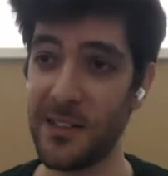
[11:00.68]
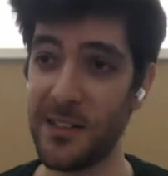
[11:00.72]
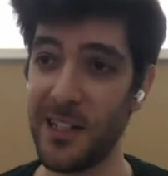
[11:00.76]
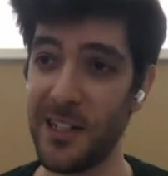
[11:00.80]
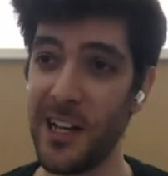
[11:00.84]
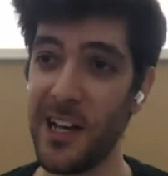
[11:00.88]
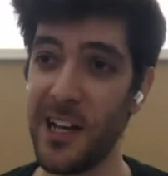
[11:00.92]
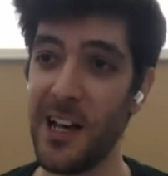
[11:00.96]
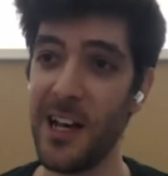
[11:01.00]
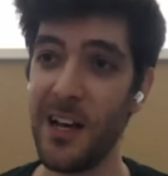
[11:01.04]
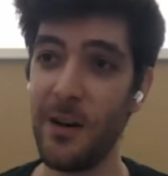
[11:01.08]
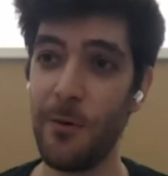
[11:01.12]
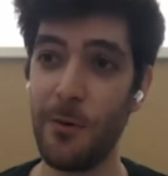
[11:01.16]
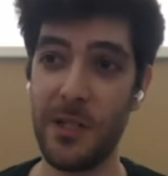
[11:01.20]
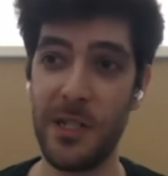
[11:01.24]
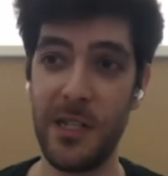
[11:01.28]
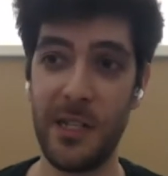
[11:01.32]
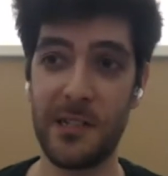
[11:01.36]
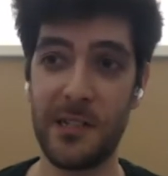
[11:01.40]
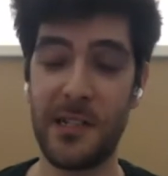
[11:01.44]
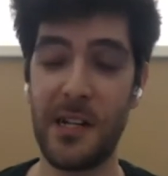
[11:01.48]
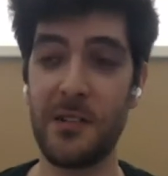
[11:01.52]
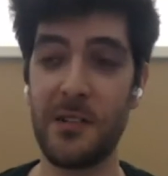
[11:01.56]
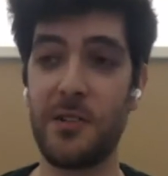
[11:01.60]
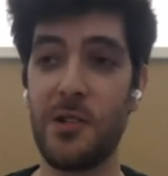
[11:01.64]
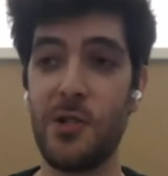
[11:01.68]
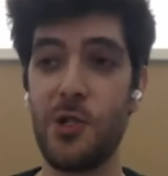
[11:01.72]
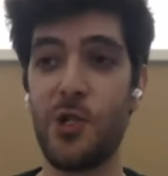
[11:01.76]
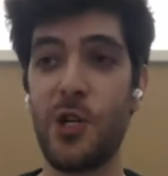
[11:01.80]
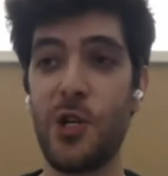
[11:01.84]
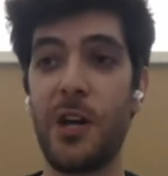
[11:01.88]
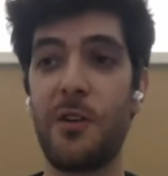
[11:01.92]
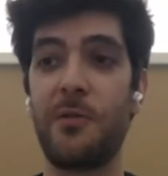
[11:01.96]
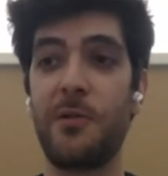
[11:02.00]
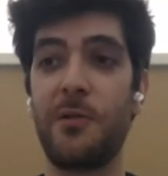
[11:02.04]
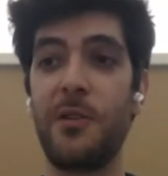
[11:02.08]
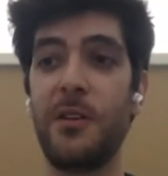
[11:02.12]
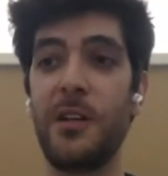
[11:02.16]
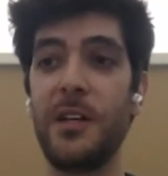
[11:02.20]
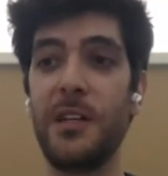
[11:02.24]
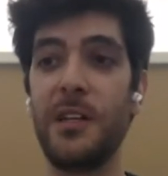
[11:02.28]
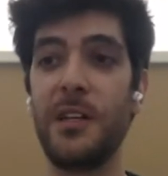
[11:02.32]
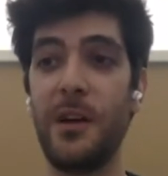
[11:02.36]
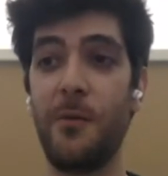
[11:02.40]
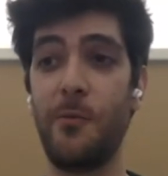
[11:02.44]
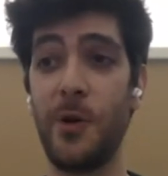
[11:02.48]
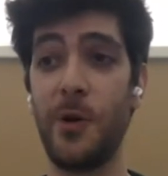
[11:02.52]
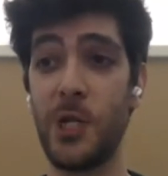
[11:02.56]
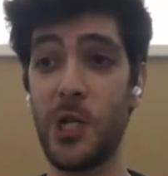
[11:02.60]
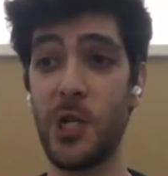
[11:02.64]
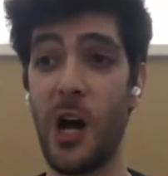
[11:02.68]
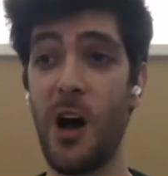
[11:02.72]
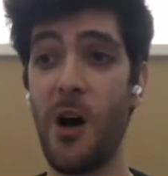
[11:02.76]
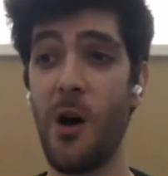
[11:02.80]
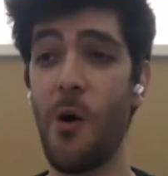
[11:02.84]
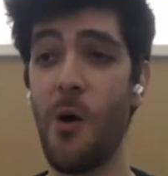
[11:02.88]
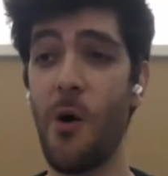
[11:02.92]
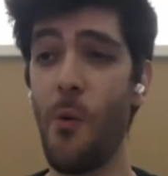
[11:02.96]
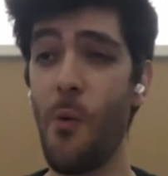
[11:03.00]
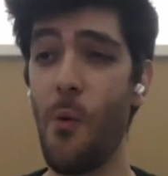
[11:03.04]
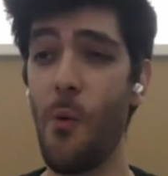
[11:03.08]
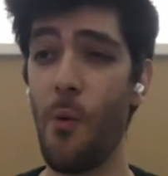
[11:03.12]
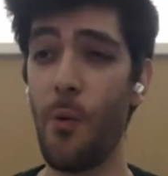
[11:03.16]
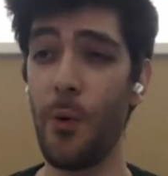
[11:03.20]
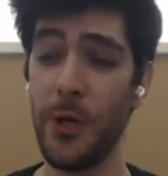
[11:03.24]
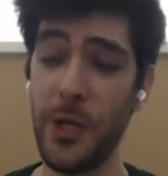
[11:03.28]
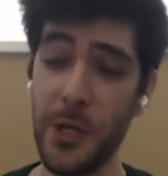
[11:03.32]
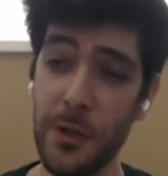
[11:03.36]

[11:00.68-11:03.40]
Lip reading: DSLs, with DSLs in general, which